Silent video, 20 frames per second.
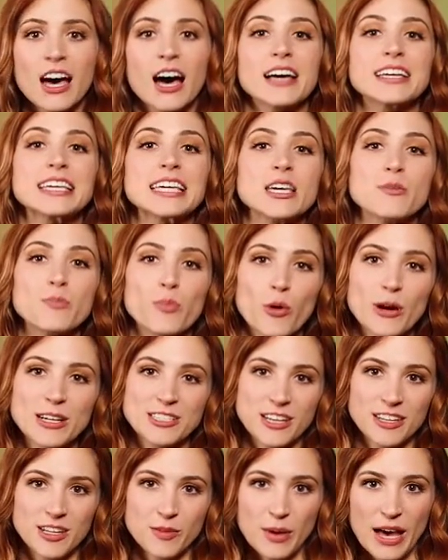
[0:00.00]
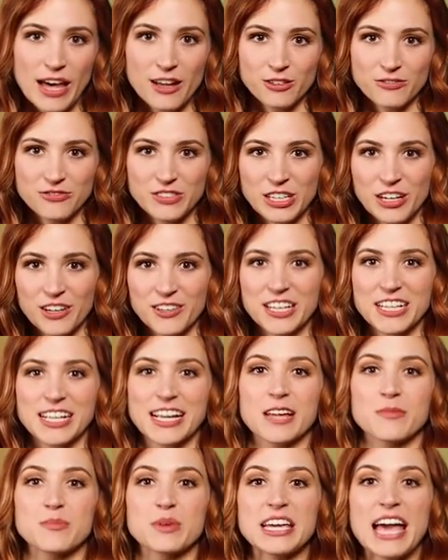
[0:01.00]
a key point on the battlefield that
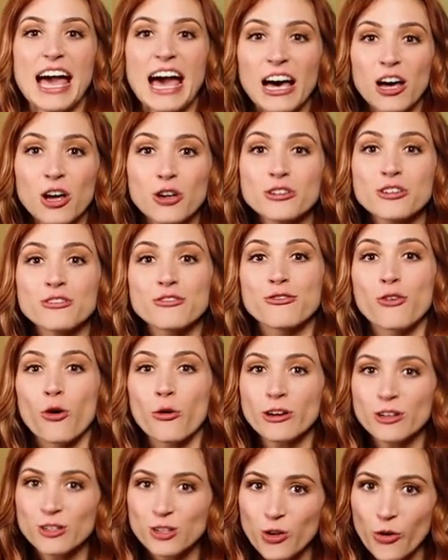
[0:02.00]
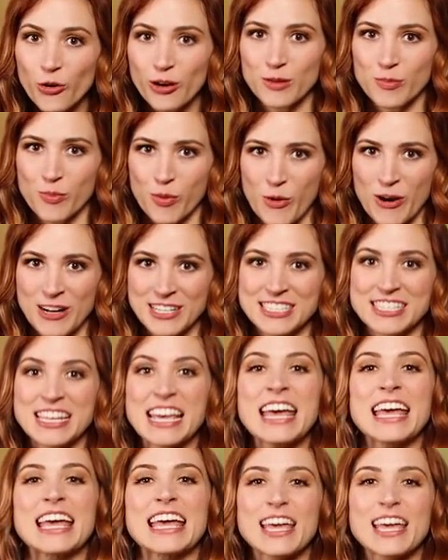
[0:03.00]
can be held for glory points